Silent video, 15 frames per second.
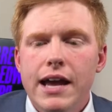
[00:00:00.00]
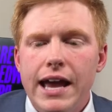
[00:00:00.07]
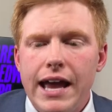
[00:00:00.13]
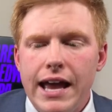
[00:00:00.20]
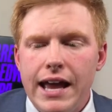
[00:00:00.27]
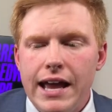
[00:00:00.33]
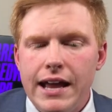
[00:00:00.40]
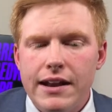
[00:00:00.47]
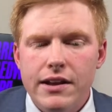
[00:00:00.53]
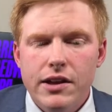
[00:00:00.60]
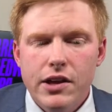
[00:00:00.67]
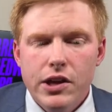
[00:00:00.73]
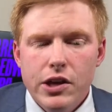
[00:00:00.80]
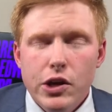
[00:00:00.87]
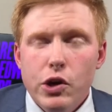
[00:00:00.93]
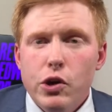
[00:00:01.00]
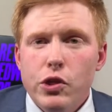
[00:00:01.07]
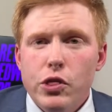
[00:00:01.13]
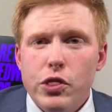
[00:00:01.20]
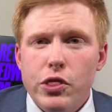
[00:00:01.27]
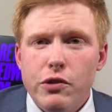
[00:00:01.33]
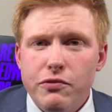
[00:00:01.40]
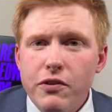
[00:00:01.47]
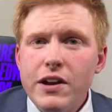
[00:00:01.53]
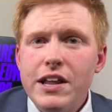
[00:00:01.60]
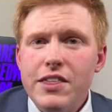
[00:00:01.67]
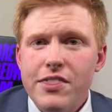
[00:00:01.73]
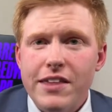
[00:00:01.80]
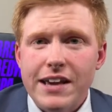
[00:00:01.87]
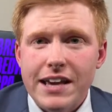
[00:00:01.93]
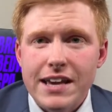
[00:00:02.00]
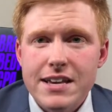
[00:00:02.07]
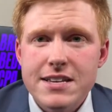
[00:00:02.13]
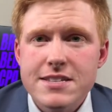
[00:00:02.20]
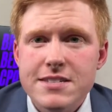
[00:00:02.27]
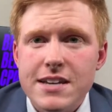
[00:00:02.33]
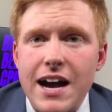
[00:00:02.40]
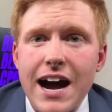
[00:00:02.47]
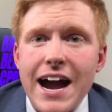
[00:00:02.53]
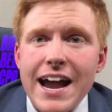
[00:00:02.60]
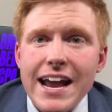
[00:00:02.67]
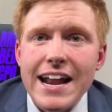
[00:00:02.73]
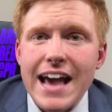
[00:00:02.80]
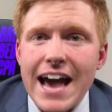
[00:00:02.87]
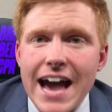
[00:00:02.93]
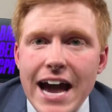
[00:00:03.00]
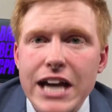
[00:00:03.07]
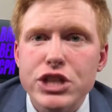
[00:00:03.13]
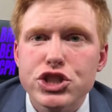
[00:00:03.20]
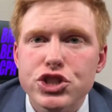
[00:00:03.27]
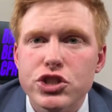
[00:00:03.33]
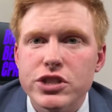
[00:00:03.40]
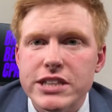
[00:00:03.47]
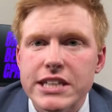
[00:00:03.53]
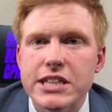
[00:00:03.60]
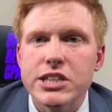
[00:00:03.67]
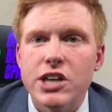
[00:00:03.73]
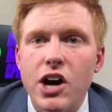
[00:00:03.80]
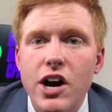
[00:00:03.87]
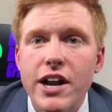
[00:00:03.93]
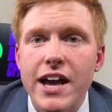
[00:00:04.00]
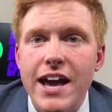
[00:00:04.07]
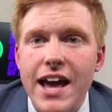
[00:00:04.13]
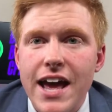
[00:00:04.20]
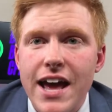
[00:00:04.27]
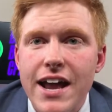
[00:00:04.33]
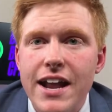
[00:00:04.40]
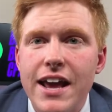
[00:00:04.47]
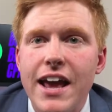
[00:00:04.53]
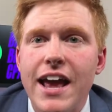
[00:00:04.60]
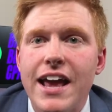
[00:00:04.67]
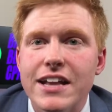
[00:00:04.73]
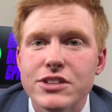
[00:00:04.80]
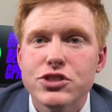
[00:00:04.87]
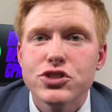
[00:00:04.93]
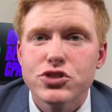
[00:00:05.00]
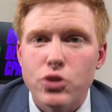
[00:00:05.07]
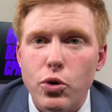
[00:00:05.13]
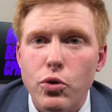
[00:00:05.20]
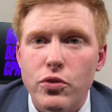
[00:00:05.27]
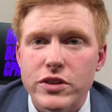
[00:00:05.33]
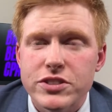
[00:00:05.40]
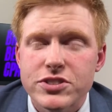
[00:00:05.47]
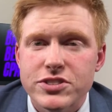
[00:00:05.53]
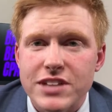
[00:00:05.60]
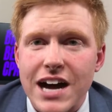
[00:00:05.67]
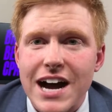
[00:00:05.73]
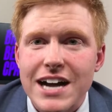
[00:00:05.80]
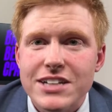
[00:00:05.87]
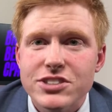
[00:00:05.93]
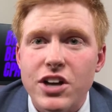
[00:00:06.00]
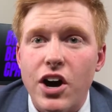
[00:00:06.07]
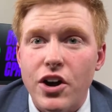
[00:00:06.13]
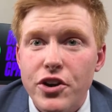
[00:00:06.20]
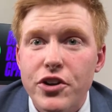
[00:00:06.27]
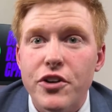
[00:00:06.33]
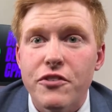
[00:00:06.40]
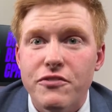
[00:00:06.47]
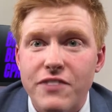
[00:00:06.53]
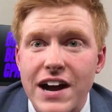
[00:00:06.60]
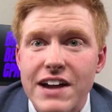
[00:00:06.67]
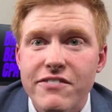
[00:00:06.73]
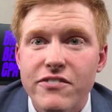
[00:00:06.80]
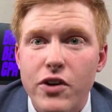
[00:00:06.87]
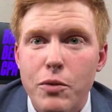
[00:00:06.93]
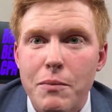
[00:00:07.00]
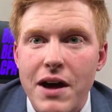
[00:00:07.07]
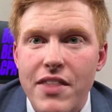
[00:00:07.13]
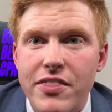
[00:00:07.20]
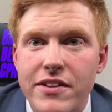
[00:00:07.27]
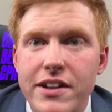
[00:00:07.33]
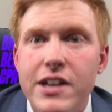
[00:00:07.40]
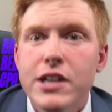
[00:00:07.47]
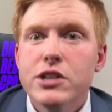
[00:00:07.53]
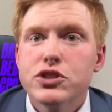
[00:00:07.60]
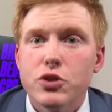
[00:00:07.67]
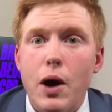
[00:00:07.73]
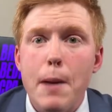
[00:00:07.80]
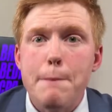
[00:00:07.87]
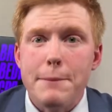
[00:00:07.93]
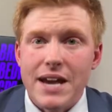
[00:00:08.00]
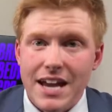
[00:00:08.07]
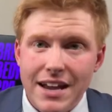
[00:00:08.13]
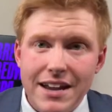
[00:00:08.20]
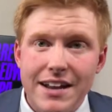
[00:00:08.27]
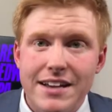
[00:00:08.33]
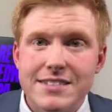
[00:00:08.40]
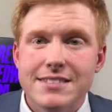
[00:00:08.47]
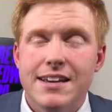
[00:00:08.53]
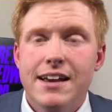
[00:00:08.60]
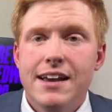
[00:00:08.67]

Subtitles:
And the funny thing is, I had actually gone ahead and sold the stocks under FIFO method. So I panicked,